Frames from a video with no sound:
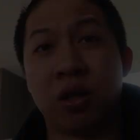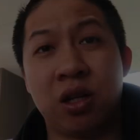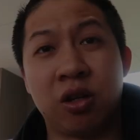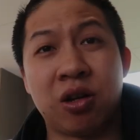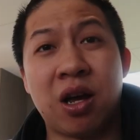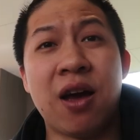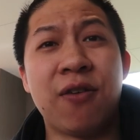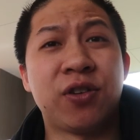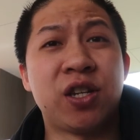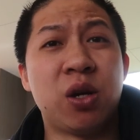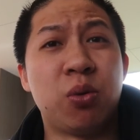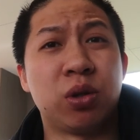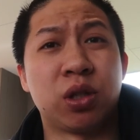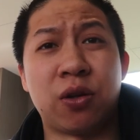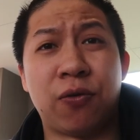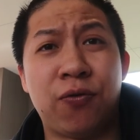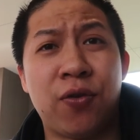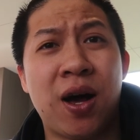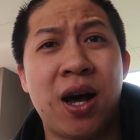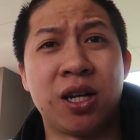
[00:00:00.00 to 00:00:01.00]
Now KFC
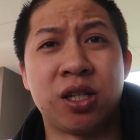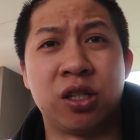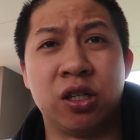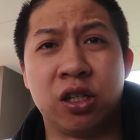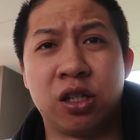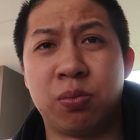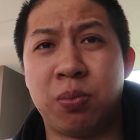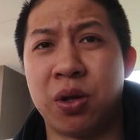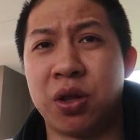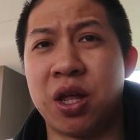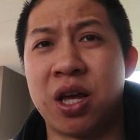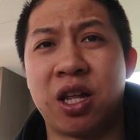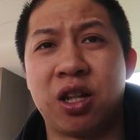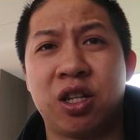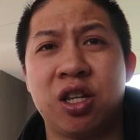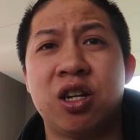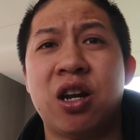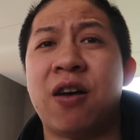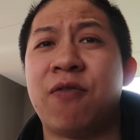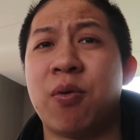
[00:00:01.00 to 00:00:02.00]
was the fastest, but they
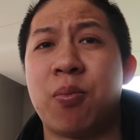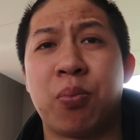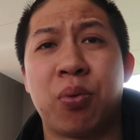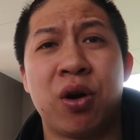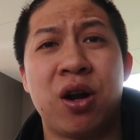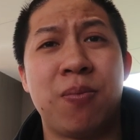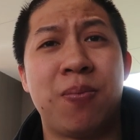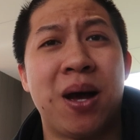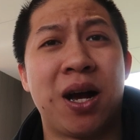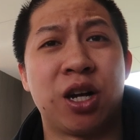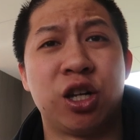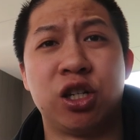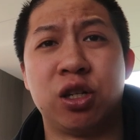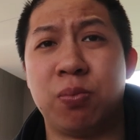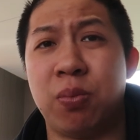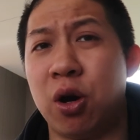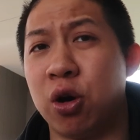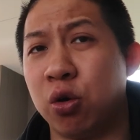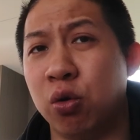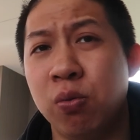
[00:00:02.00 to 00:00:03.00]
did have a
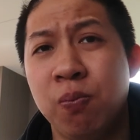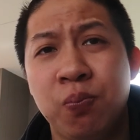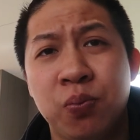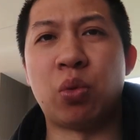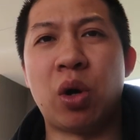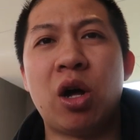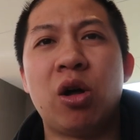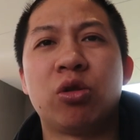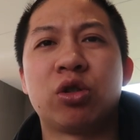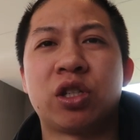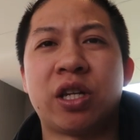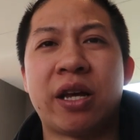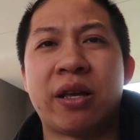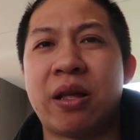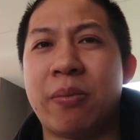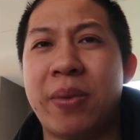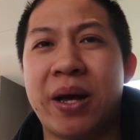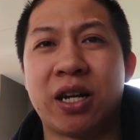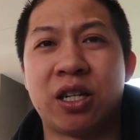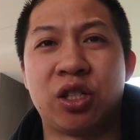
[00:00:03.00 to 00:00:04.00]
pre-packaged bottle. While I was
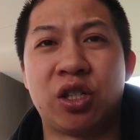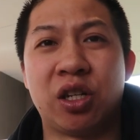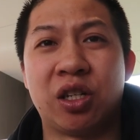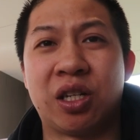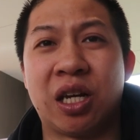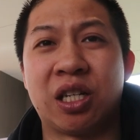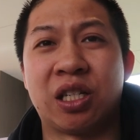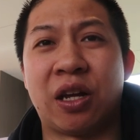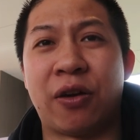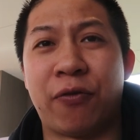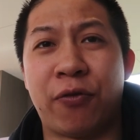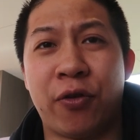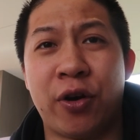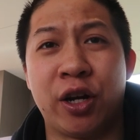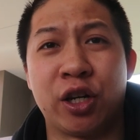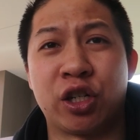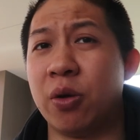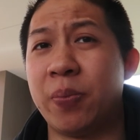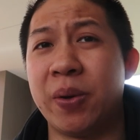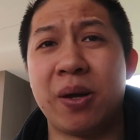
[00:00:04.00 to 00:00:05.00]
saying the Macca's didn't taste that
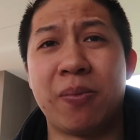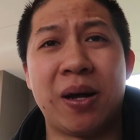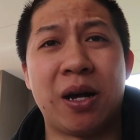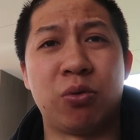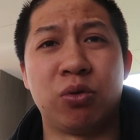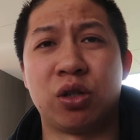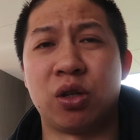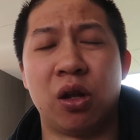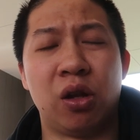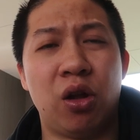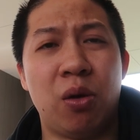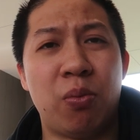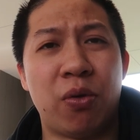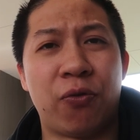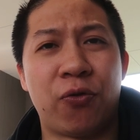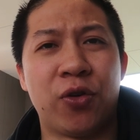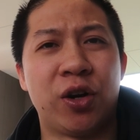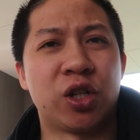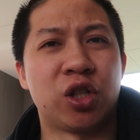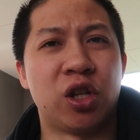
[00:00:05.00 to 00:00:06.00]
fresh, the Big Mac was a lot
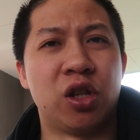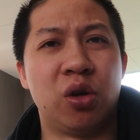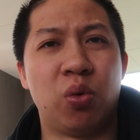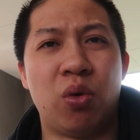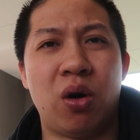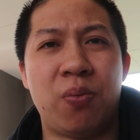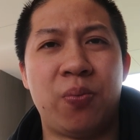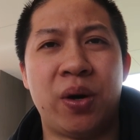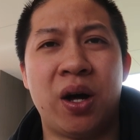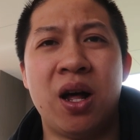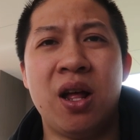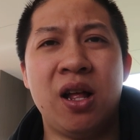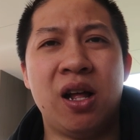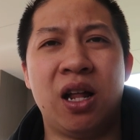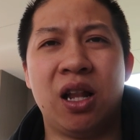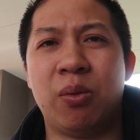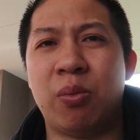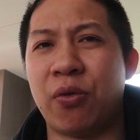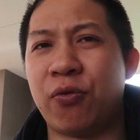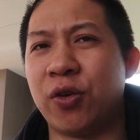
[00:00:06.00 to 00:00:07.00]
more fresh than the Whopper,
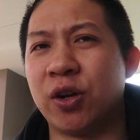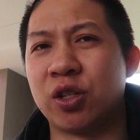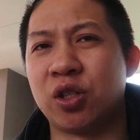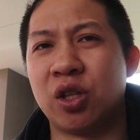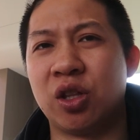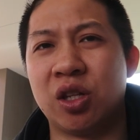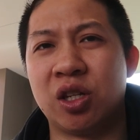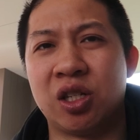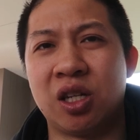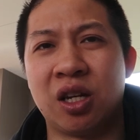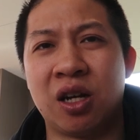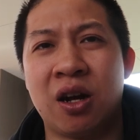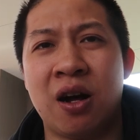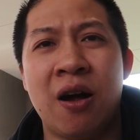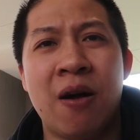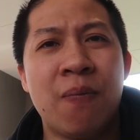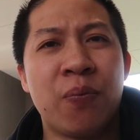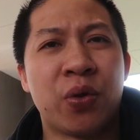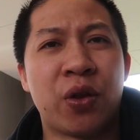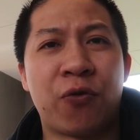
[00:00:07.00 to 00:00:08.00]
a lot more fresh than the
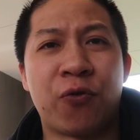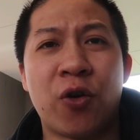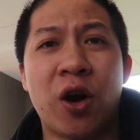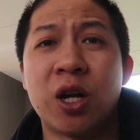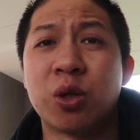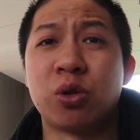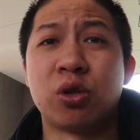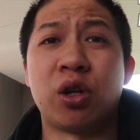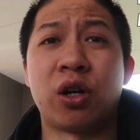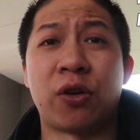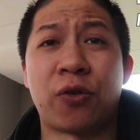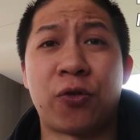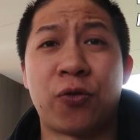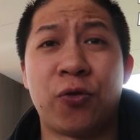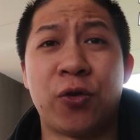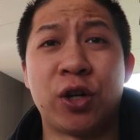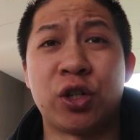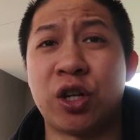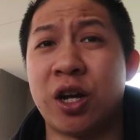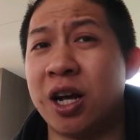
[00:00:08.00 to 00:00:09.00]
Zinger. The fries were not
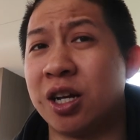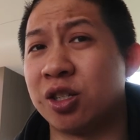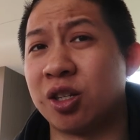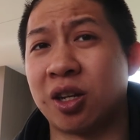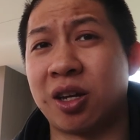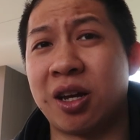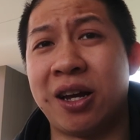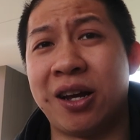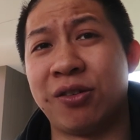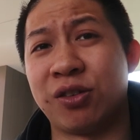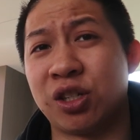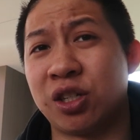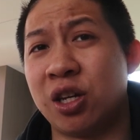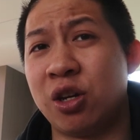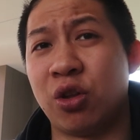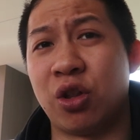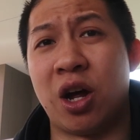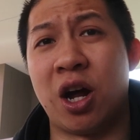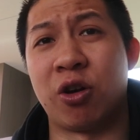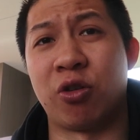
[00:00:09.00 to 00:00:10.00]
as fresh as the
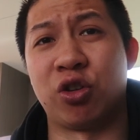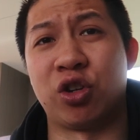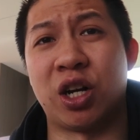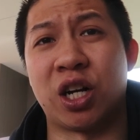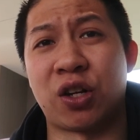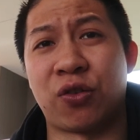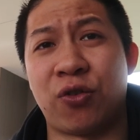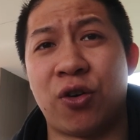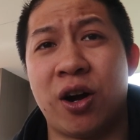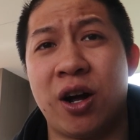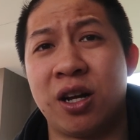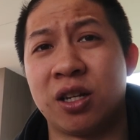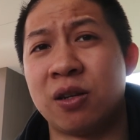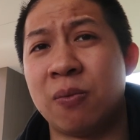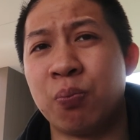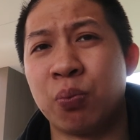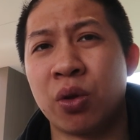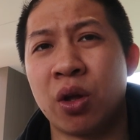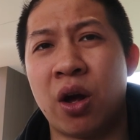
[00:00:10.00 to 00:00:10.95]
KFC or the Hungry Jack's fries.